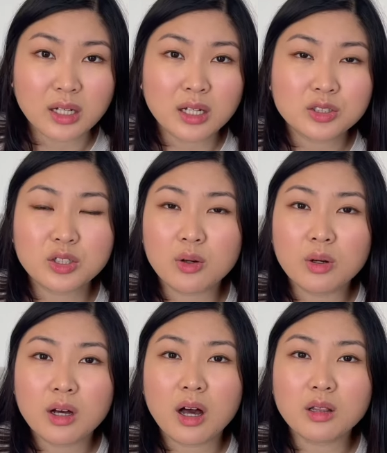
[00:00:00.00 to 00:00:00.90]
So
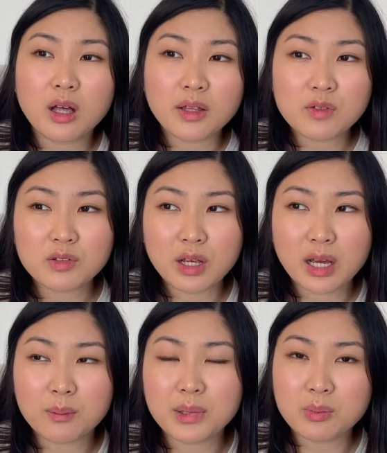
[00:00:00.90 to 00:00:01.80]
a lot of the
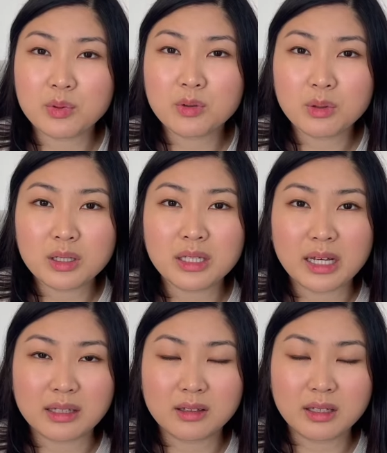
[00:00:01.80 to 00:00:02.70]
time, people don't really
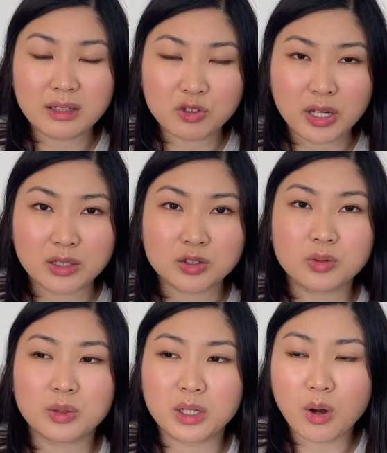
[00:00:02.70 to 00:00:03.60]
get the chance to
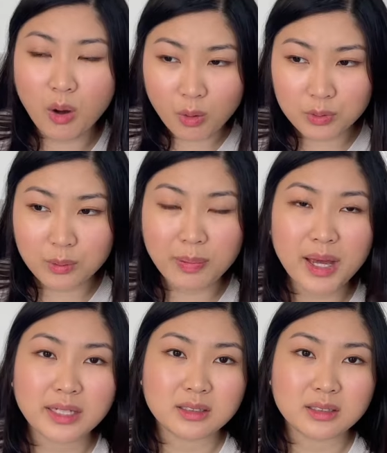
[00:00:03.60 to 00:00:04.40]
really hold the bag,